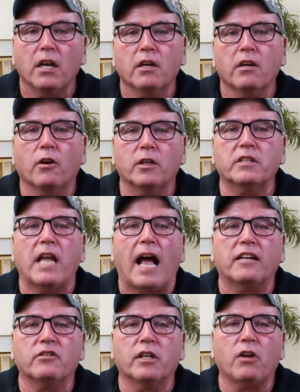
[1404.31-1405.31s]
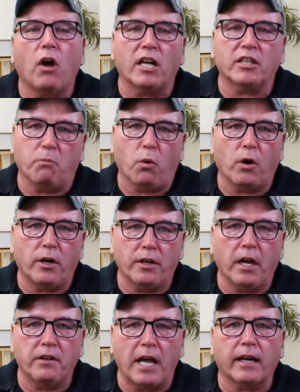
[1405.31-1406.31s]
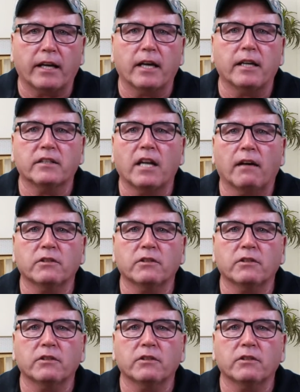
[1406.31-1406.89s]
It's naturally costs more and that kind of stuff.